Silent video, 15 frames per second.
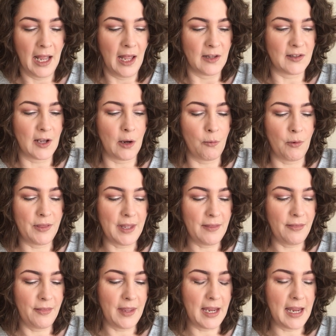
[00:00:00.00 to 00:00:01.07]
So
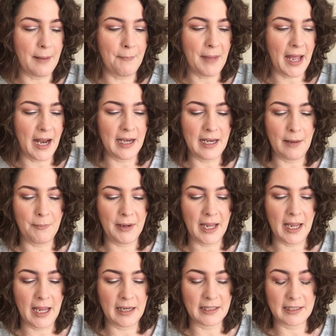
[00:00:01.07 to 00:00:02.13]
within the matte lip
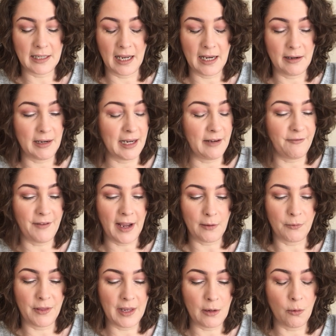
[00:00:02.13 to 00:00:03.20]
kit, and in fact
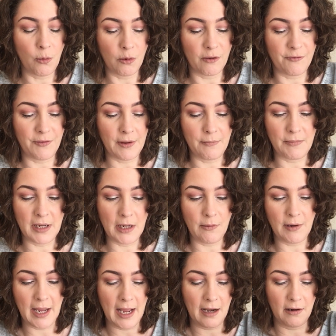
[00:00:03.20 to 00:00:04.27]
within all of them, you
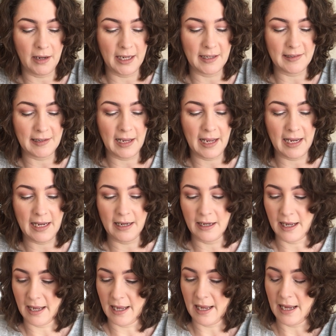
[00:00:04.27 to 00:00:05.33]
get, like I say,
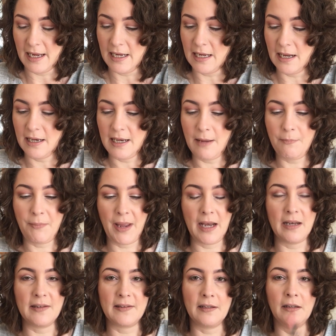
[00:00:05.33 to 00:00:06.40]
a lip
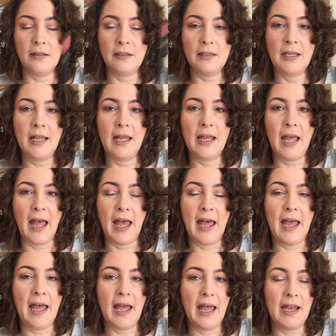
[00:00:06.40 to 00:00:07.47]
pencil
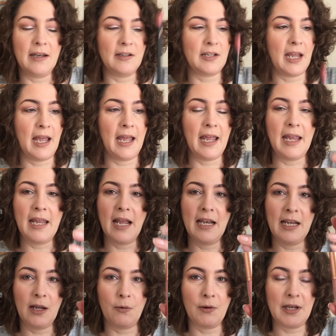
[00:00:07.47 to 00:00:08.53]
and a
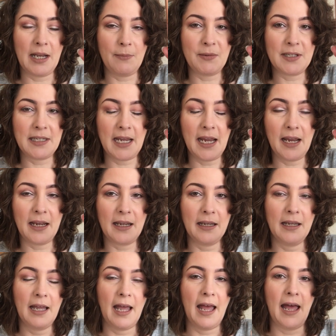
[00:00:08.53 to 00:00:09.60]
liquid lipstick.
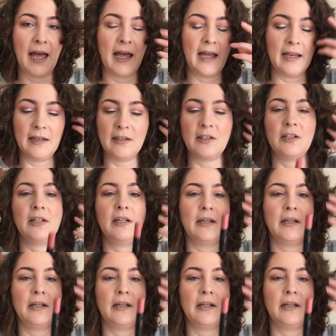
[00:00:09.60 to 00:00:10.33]
And